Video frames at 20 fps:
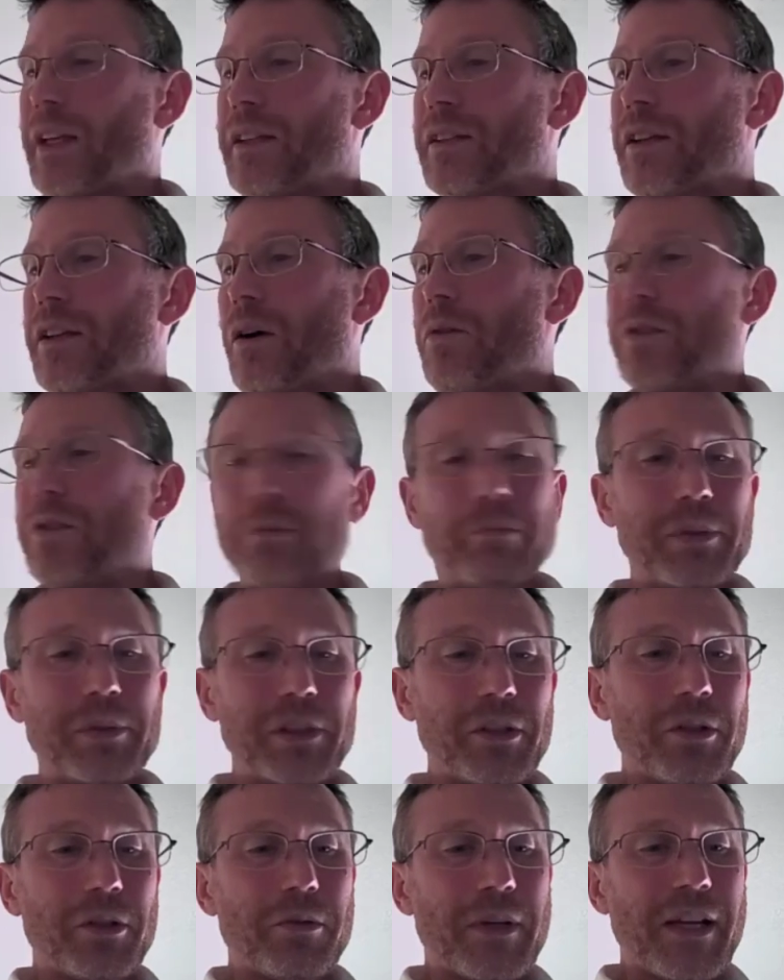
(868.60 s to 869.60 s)
let's go to
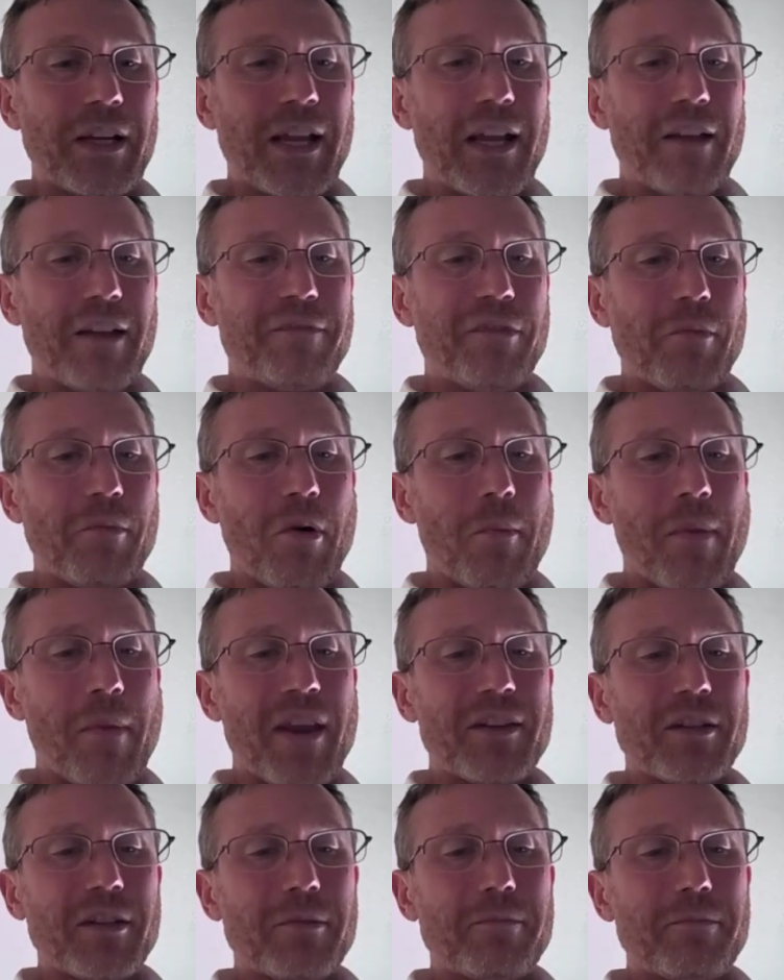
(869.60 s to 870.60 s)
blue in here for
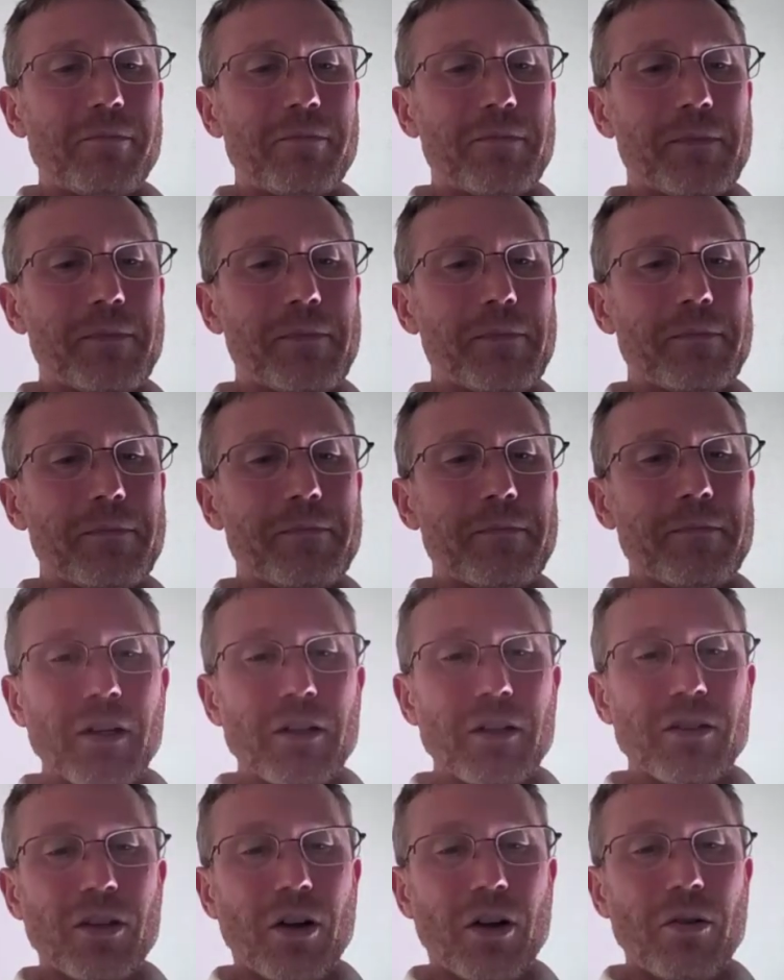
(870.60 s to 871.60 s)
momentum.
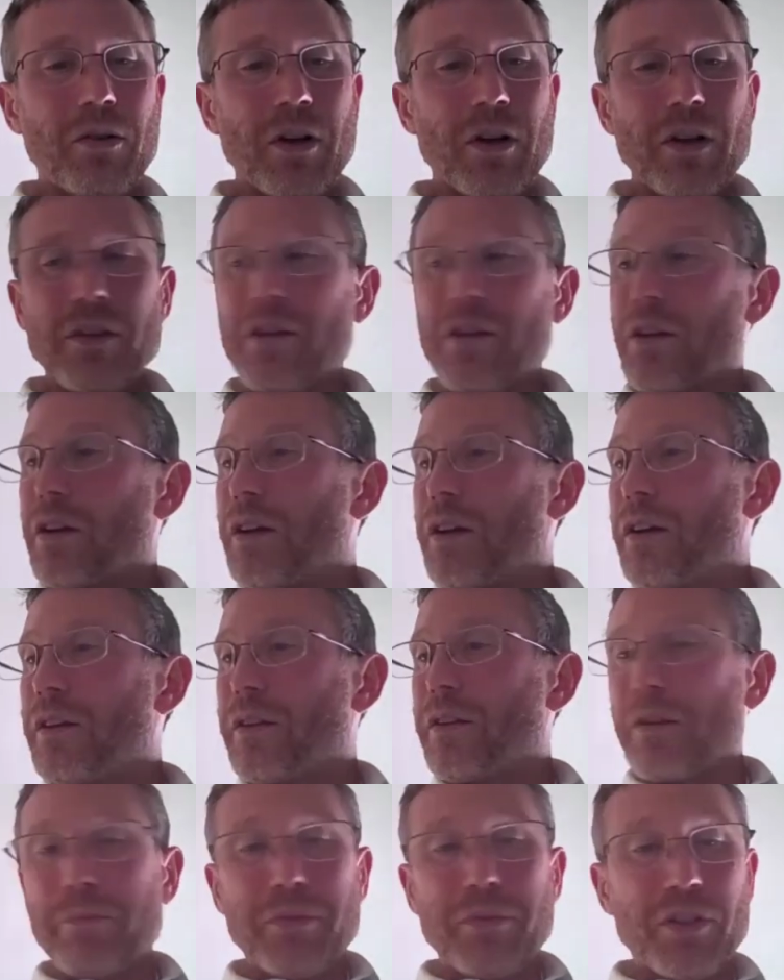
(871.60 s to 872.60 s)
So
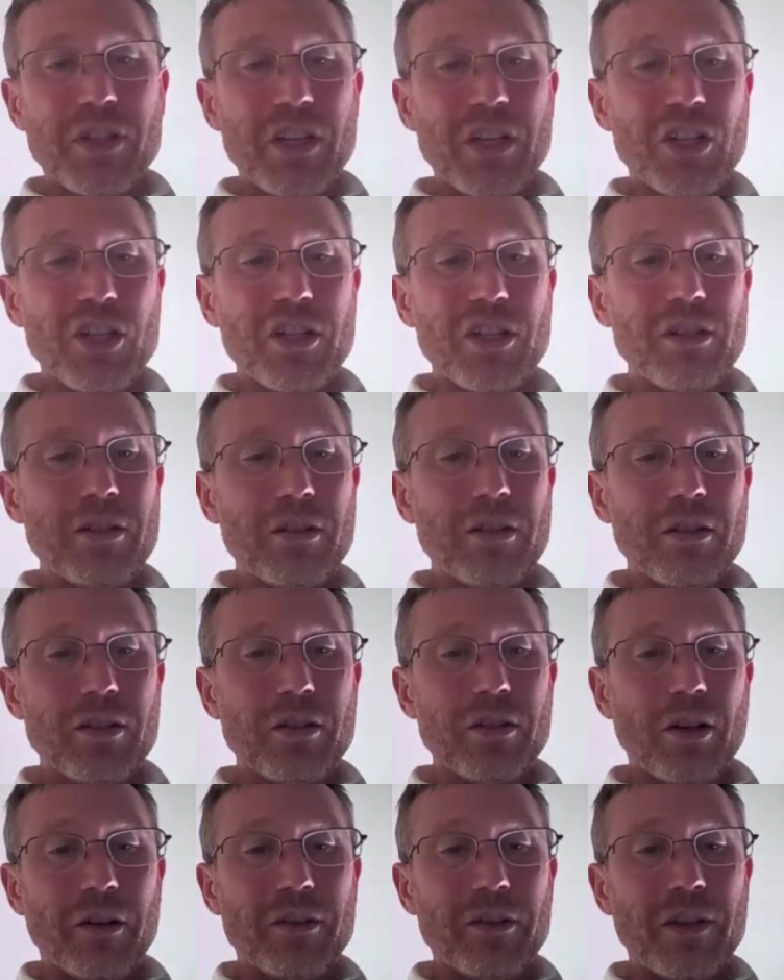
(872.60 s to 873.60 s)
the position,
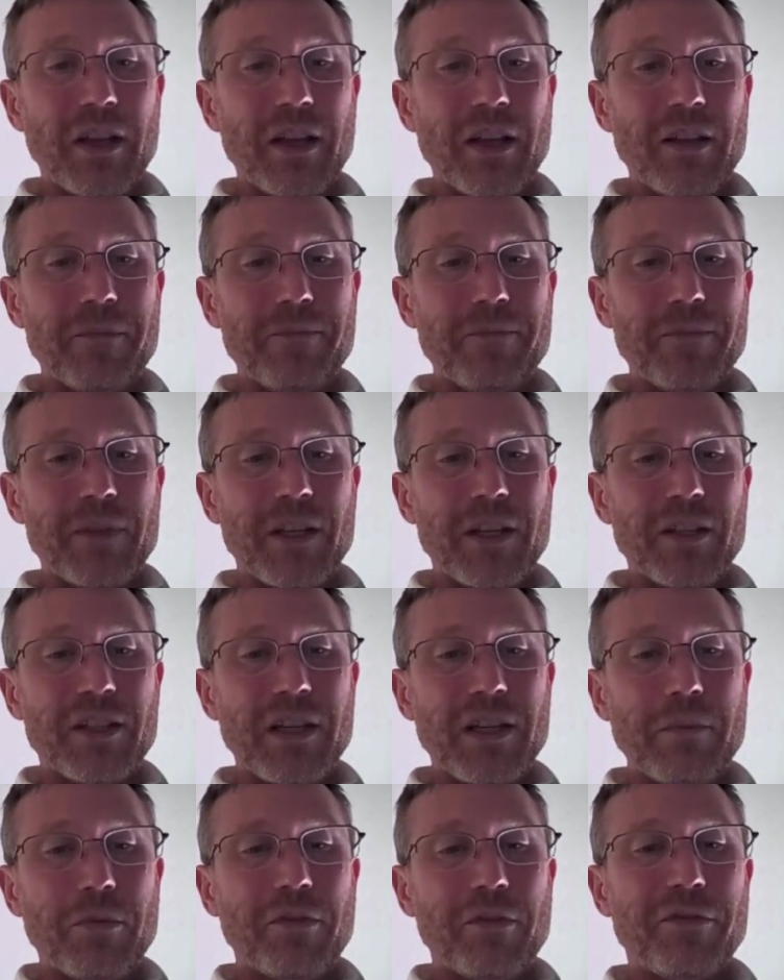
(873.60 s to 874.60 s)
the
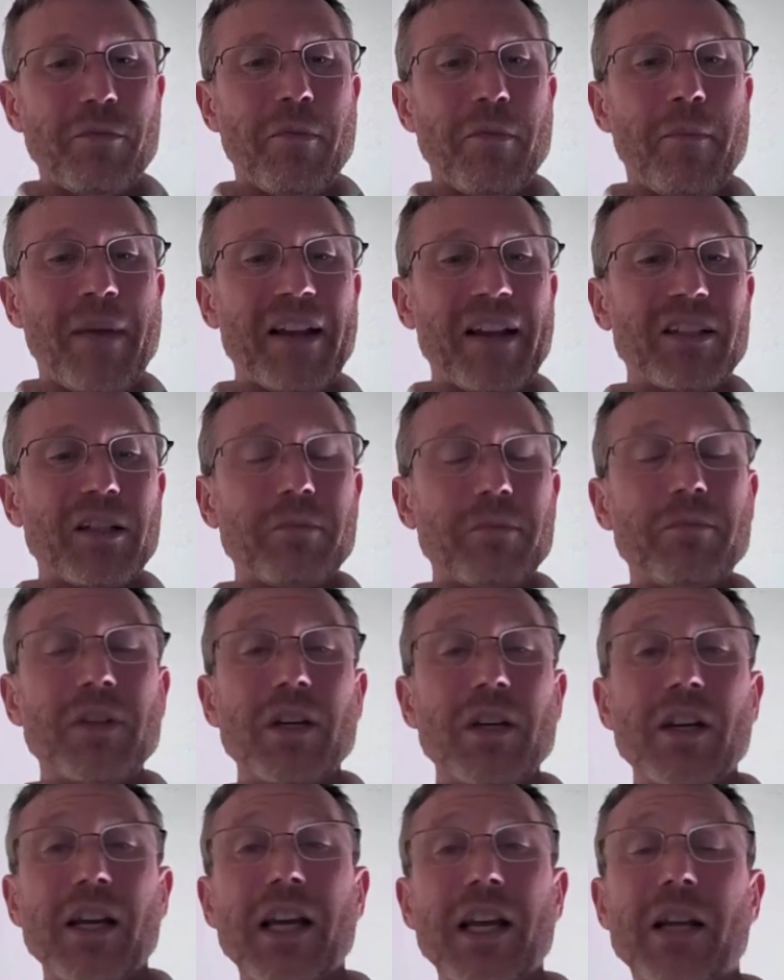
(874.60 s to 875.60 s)
symbol for
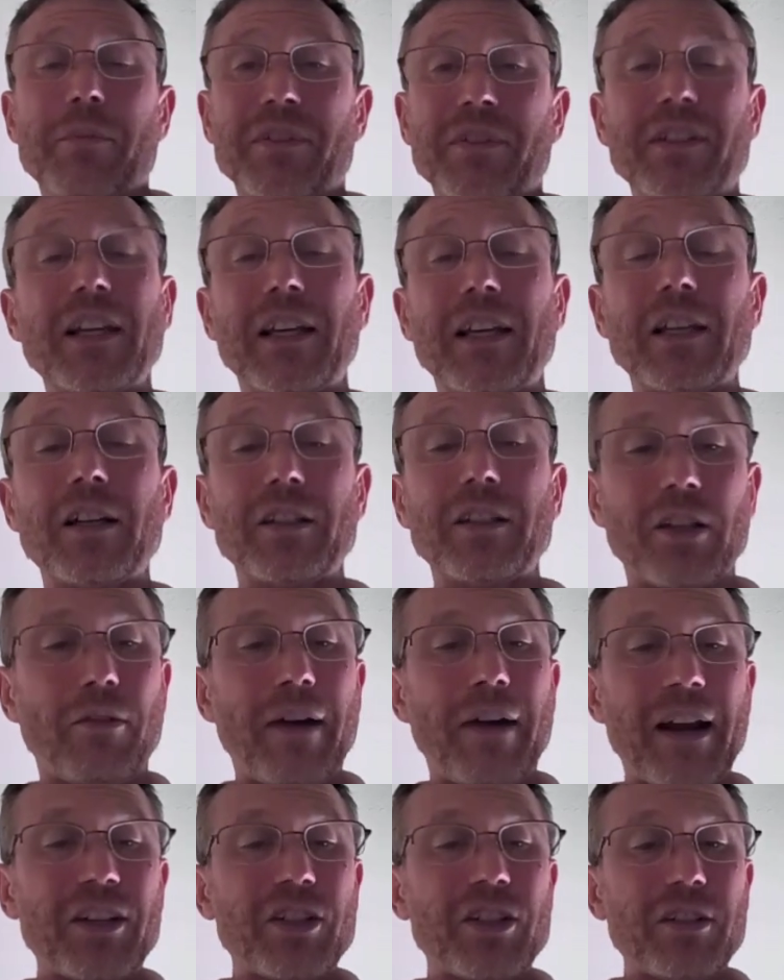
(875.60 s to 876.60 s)
momentum in a particular
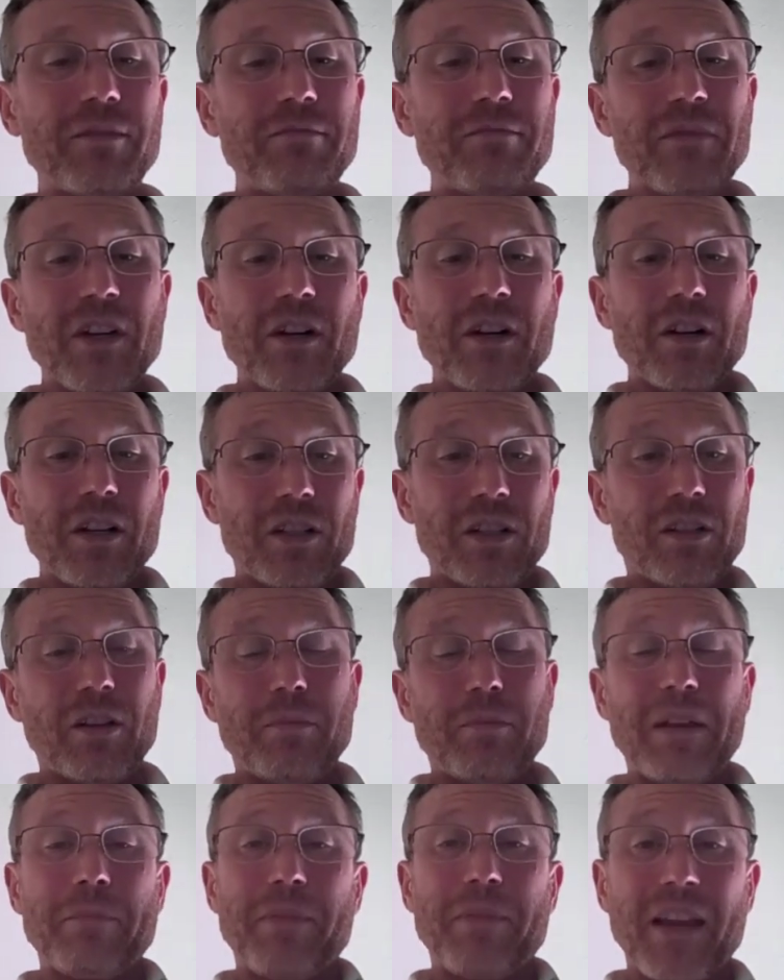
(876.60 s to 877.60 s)
direction is
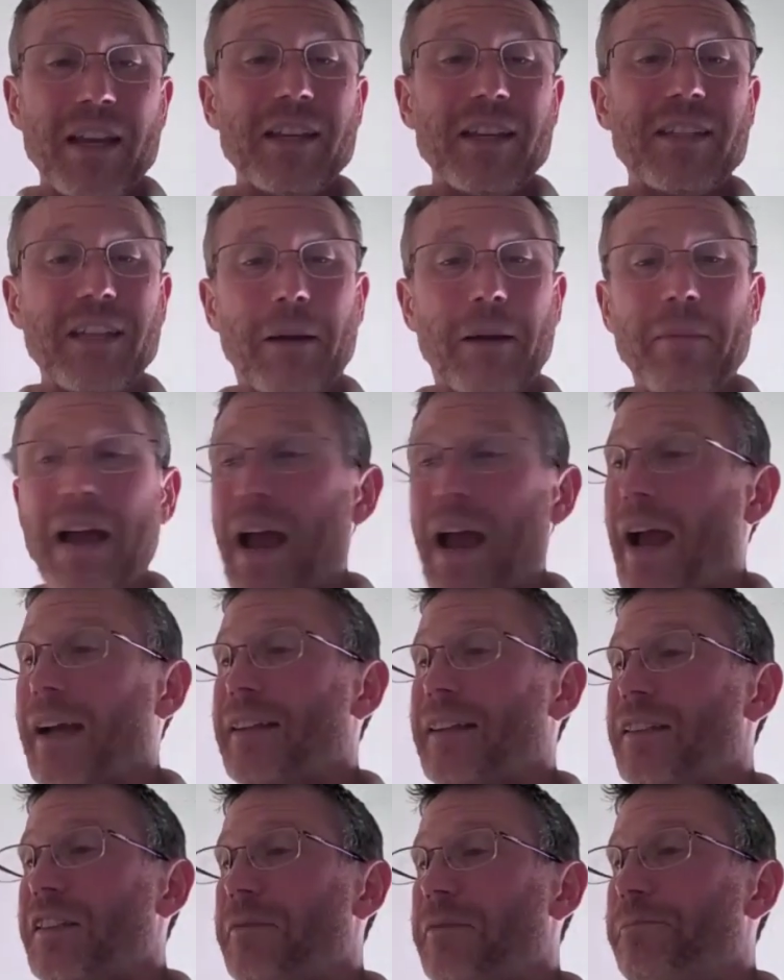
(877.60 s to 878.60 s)
going to be P sub
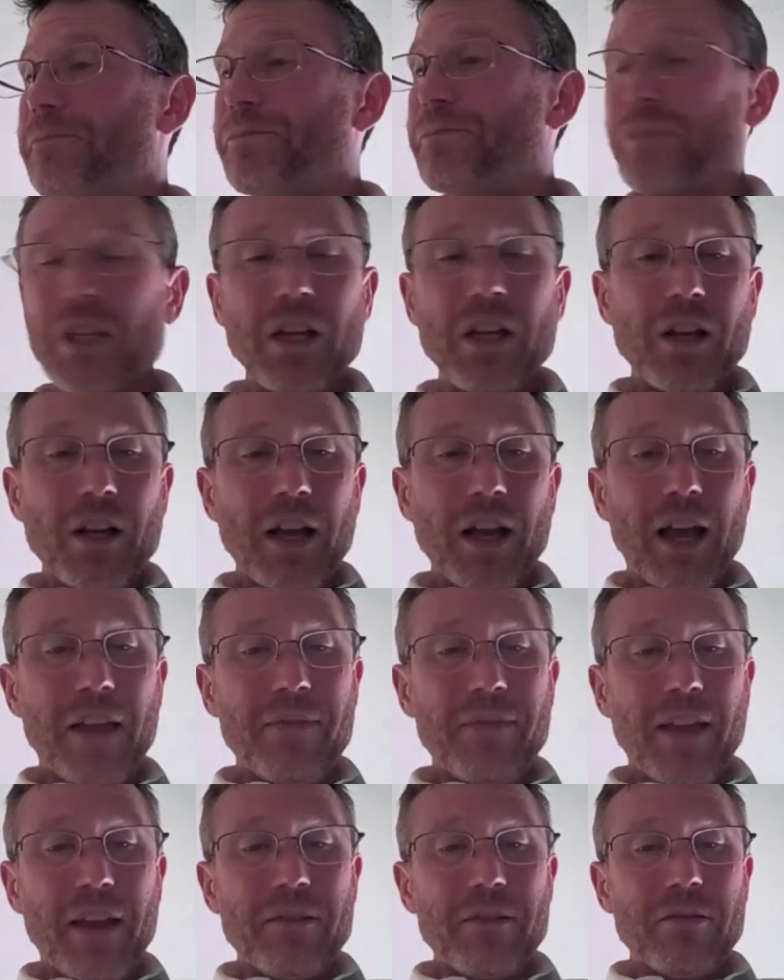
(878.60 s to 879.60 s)
X.
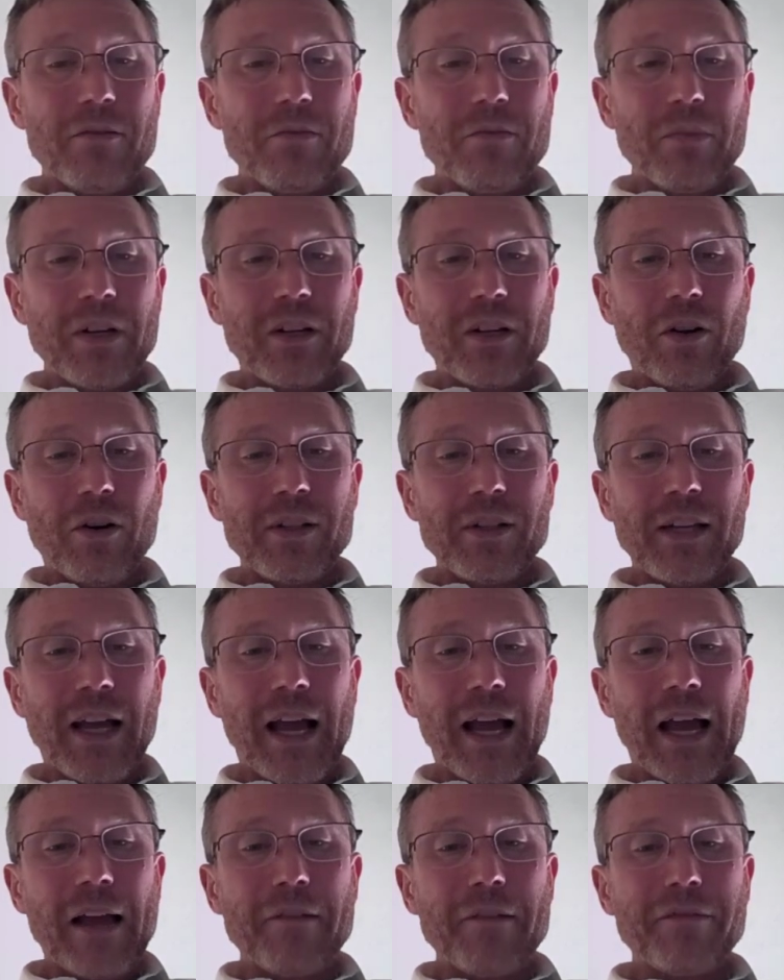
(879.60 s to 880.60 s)
And then we're going to
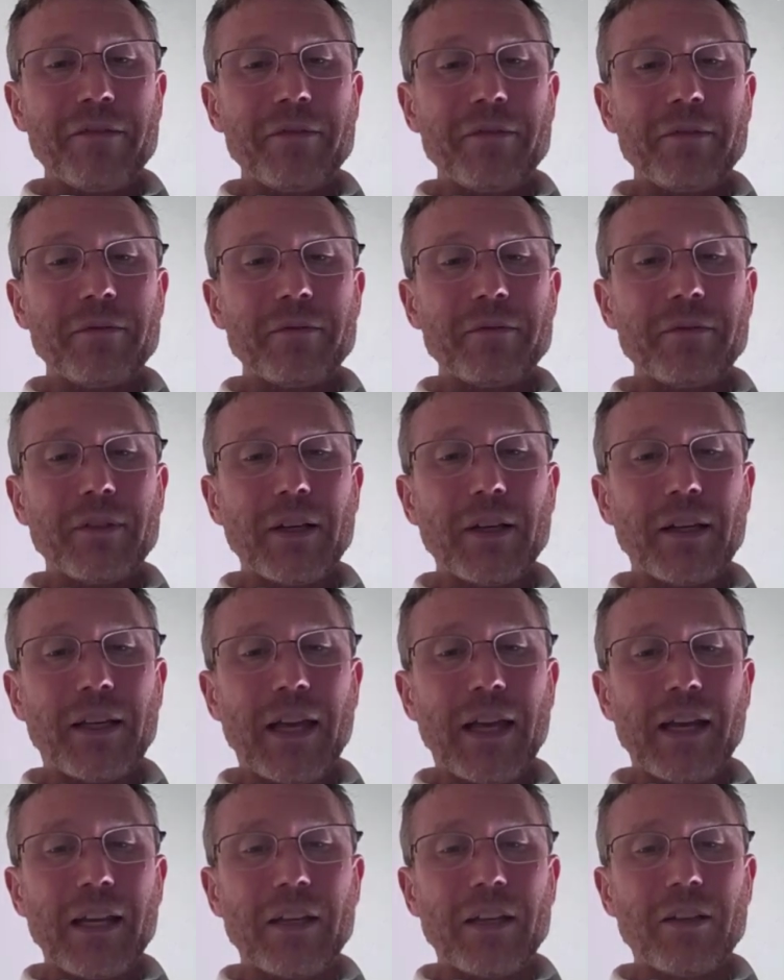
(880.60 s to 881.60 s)
have,
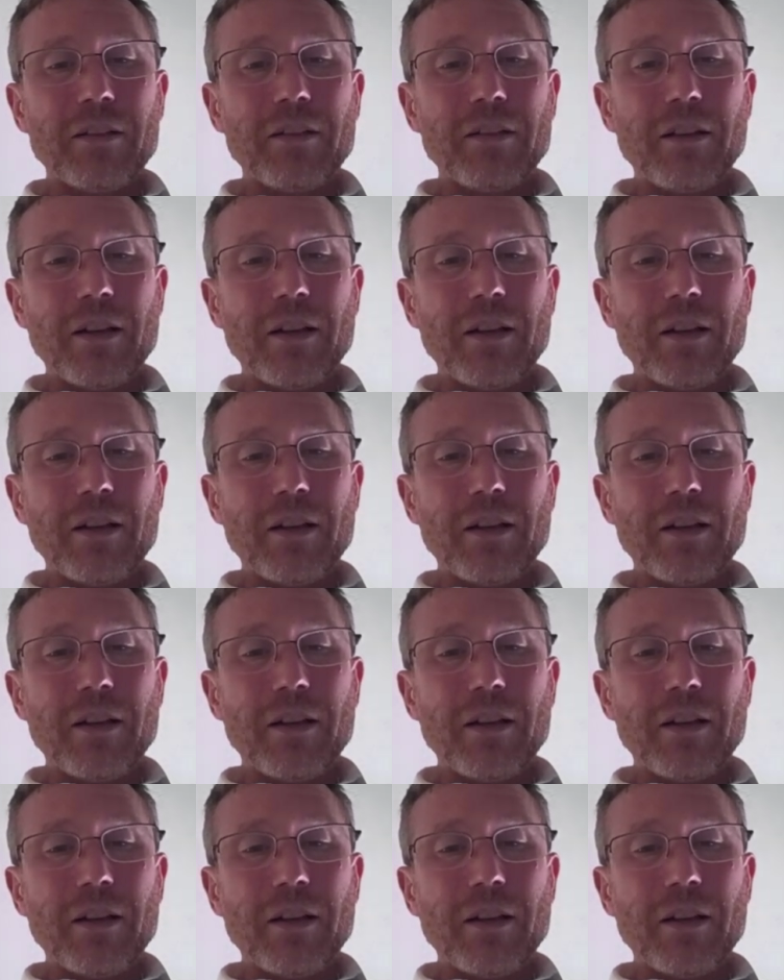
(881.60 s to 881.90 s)
again, it